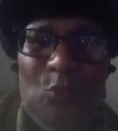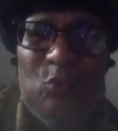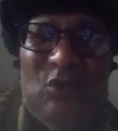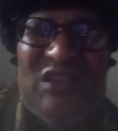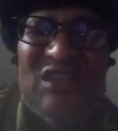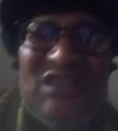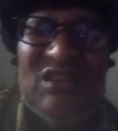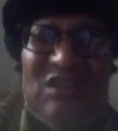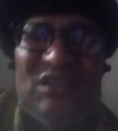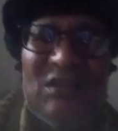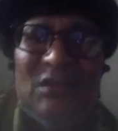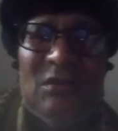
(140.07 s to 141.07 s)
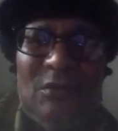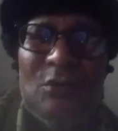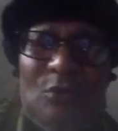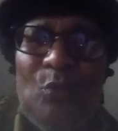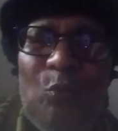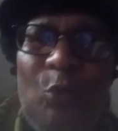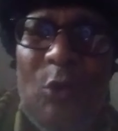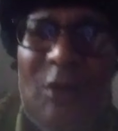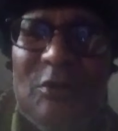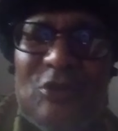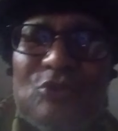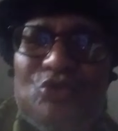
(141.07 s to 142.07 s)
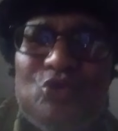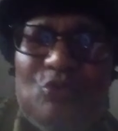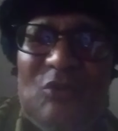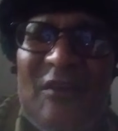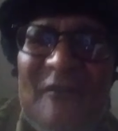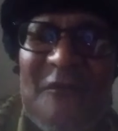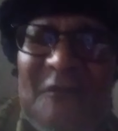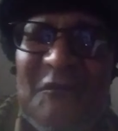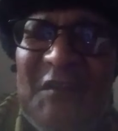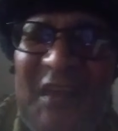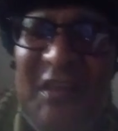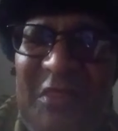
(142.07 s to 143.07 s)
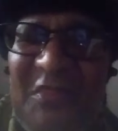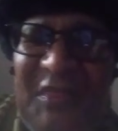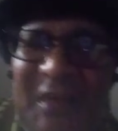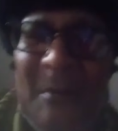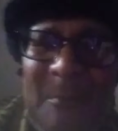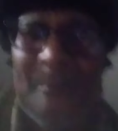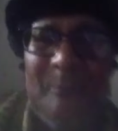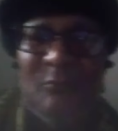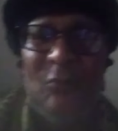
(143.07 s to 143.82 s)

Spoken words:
We want to infect them.